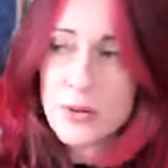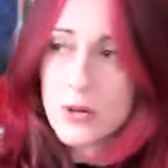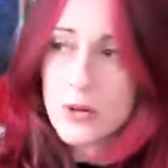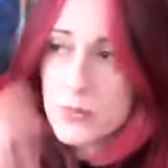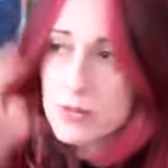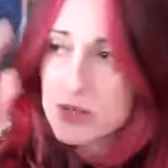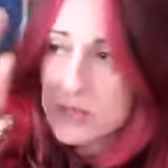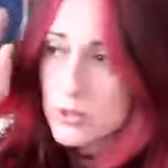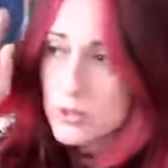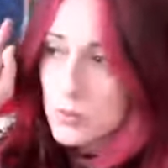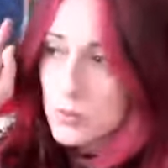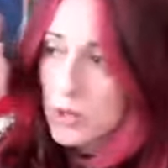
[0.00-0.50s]

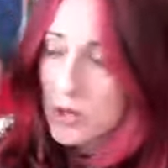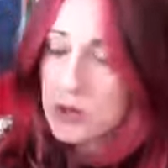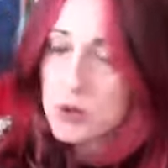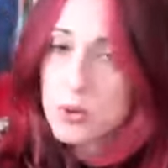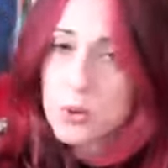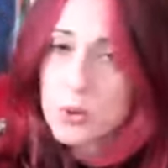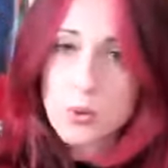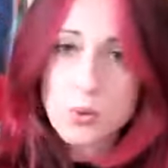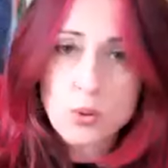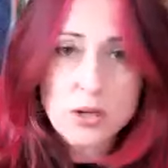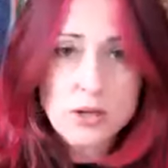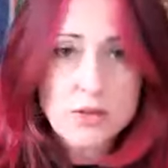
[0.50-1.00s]
Who is the one
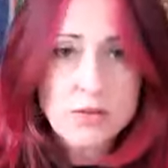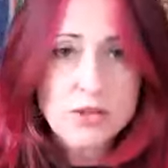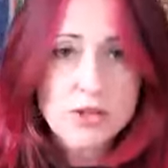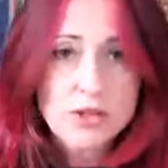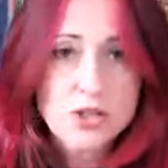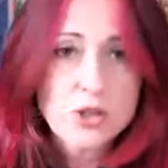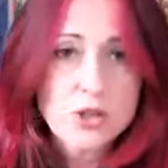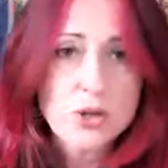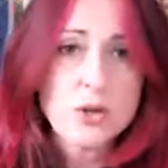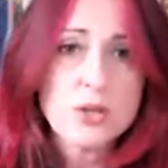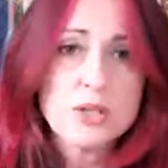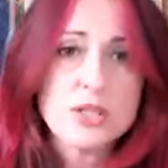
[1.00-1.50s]
calling the
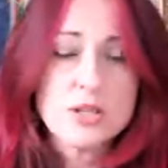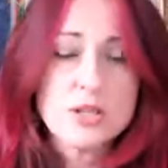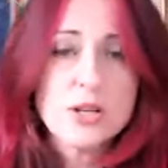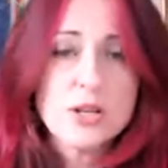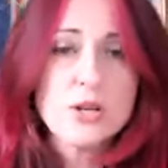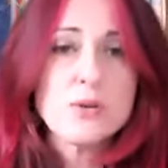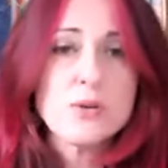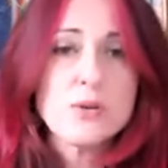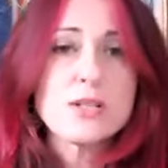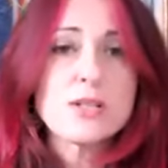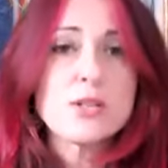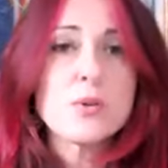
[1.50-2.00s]
shots and
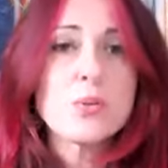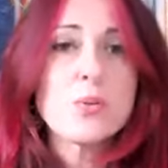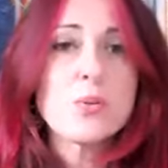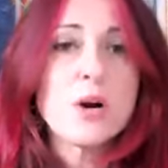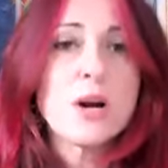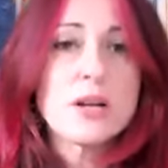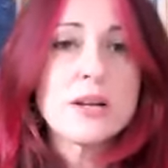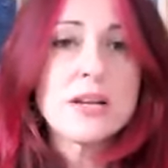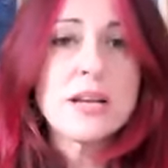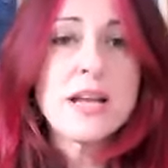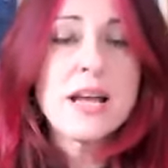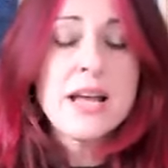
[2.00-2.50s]
who is the
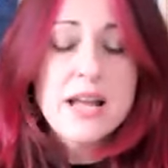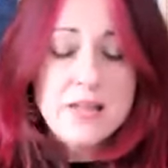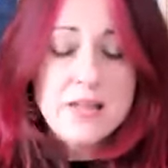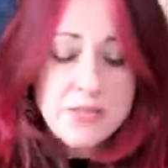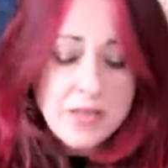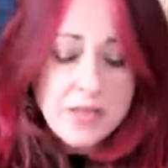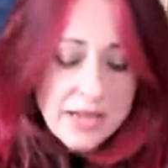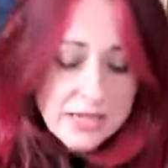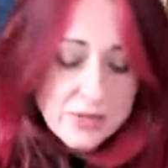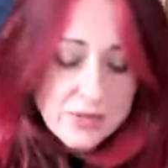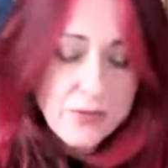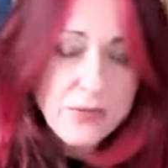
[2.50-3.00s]
one
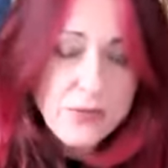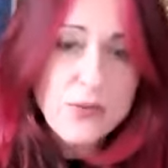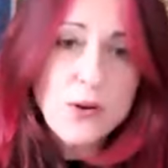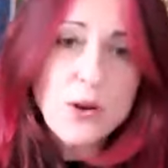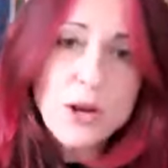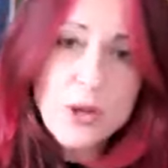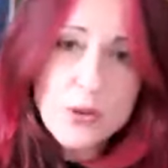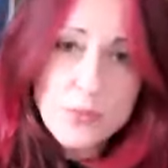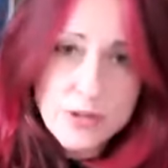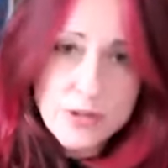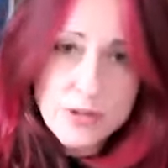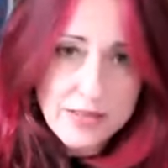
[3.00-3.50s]
that is
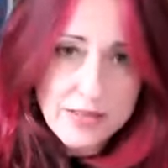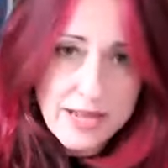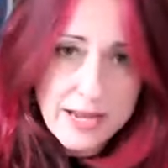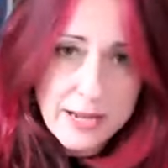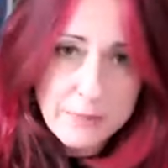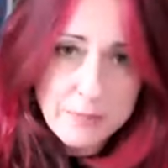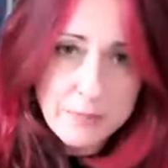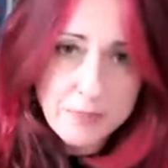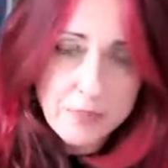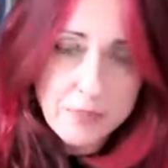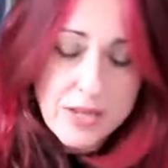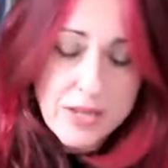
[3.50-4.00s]
following that?